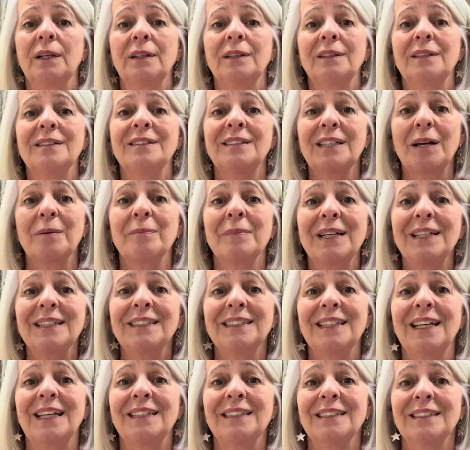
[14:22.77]
Does that make
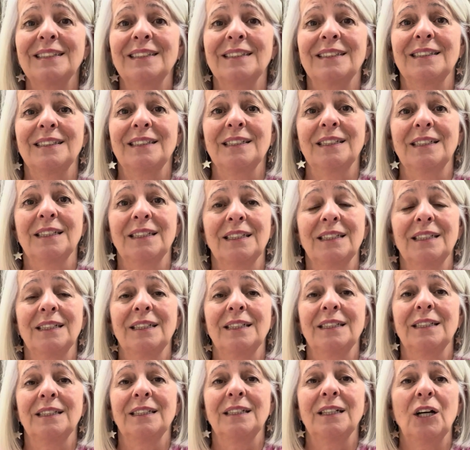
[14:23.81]
sense?
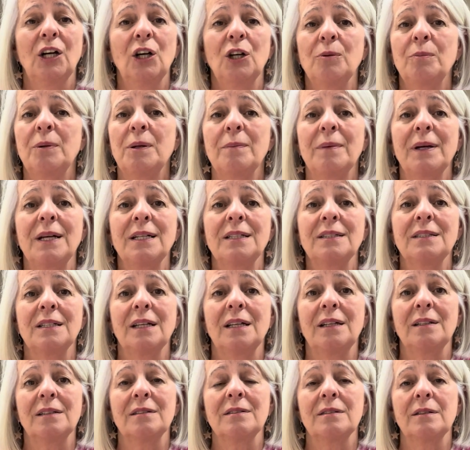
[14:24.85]
I hope it makes
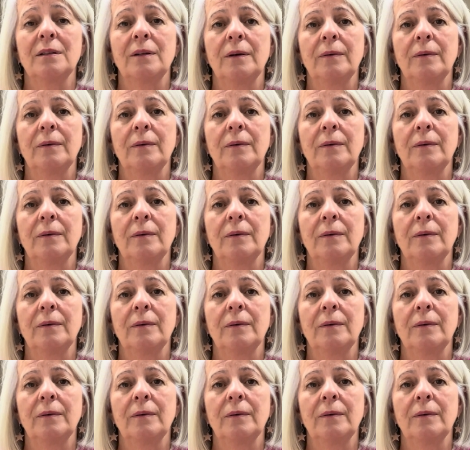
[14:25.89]
sense.